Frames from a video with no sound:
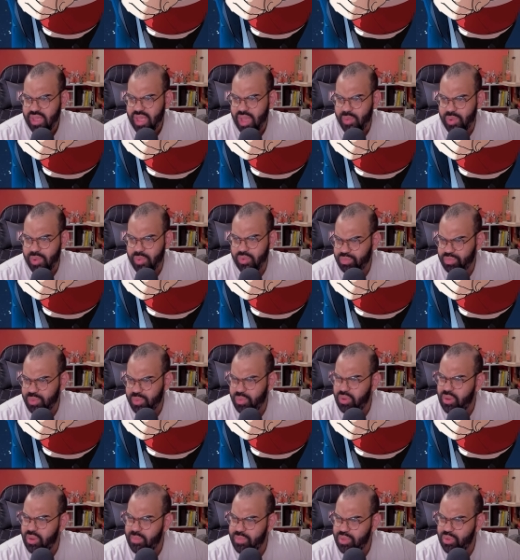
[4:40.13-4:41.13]
We were, we
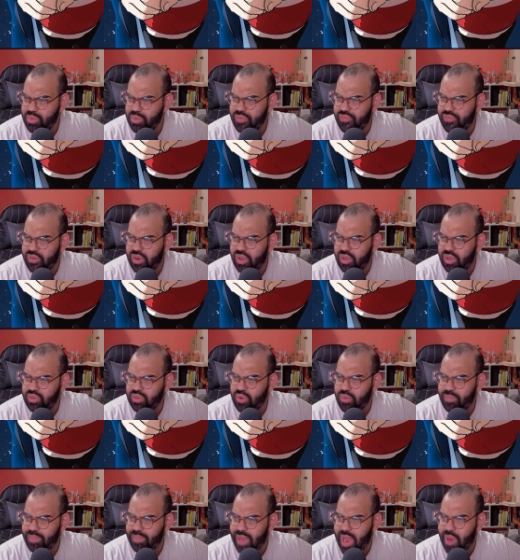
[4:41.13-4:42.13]
were imbued with an
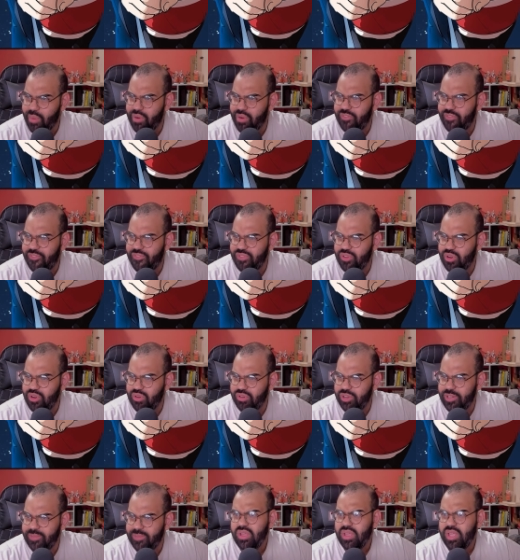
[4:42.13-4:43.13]
unknown power and
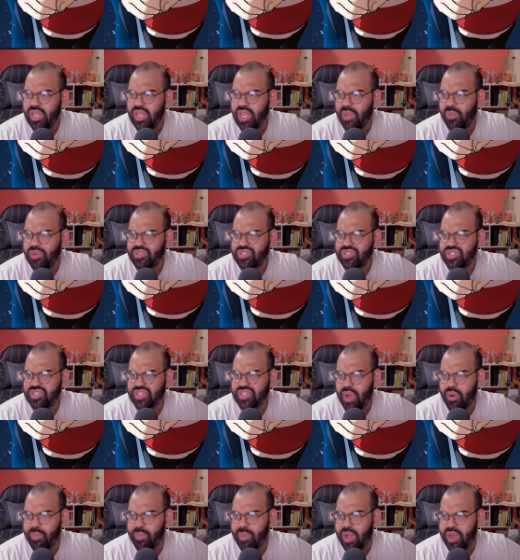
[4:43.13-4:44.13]
fury. It wasn't just
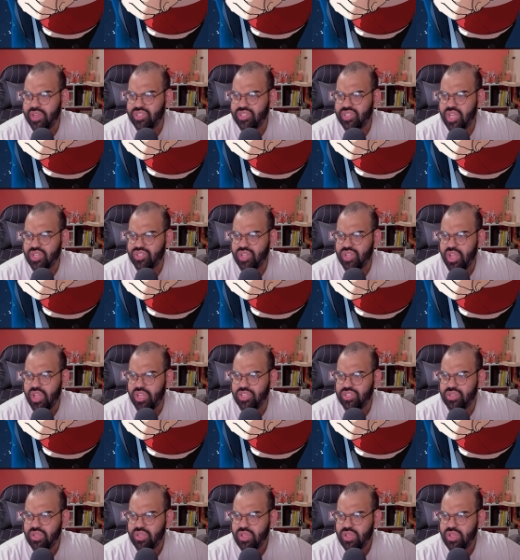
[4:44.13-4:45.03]
our bodies that changed.